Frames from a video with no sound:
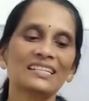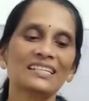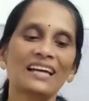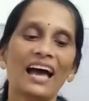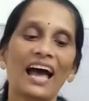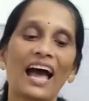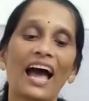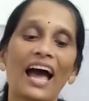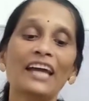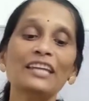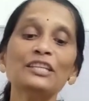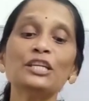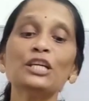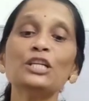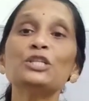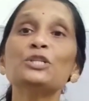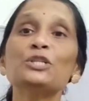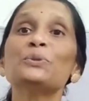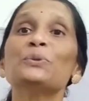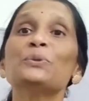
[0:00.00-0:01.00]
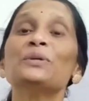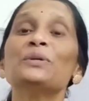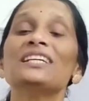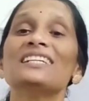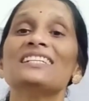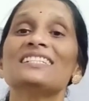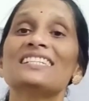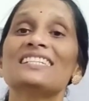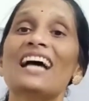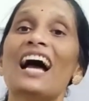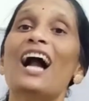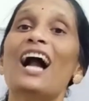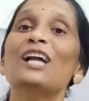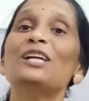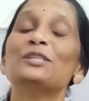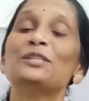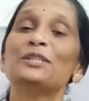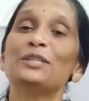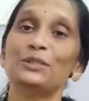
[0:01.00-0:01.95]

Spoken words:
Attitude is altitude.